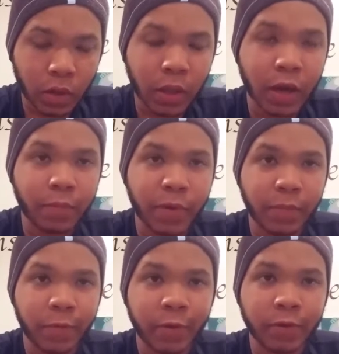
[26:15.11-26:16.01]
lot of
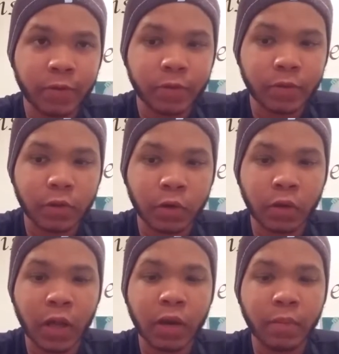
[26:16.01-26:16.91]
people,
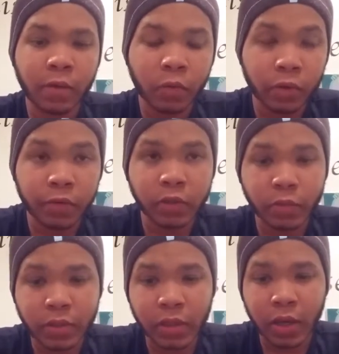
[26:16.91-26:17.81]
or a lot of my real friends,
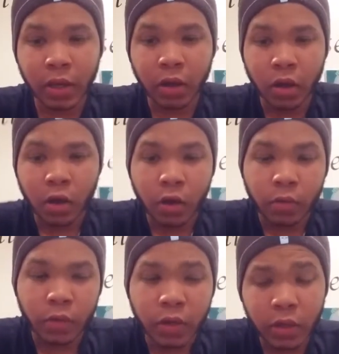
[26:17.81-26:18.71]
would say
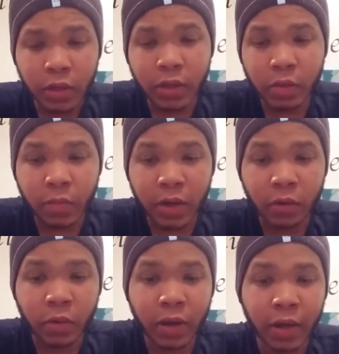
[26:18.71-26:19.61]
you didn't need them
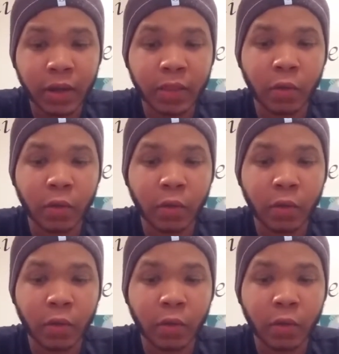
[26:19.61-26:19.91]
anyway.